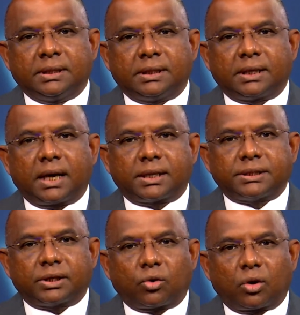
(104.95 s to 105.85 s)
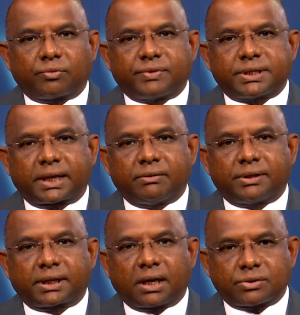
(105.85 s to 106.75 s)
regarding the role of the
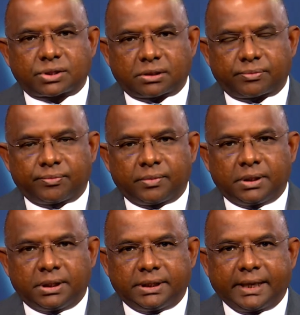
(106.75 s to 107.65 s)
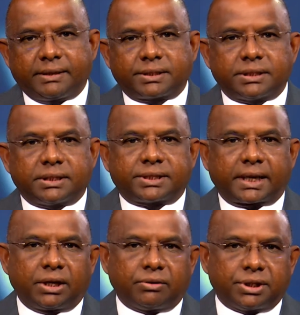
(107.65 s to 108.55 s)
Security Council in addressing the
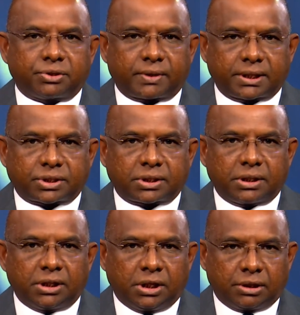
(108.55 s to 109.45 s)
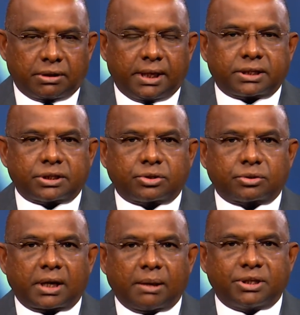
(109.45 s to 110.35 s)
security threats related to
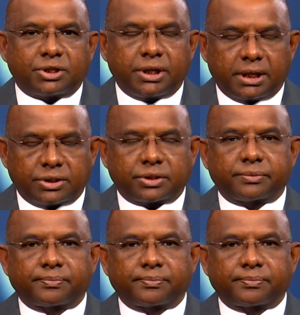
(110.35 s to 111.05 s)
climate change.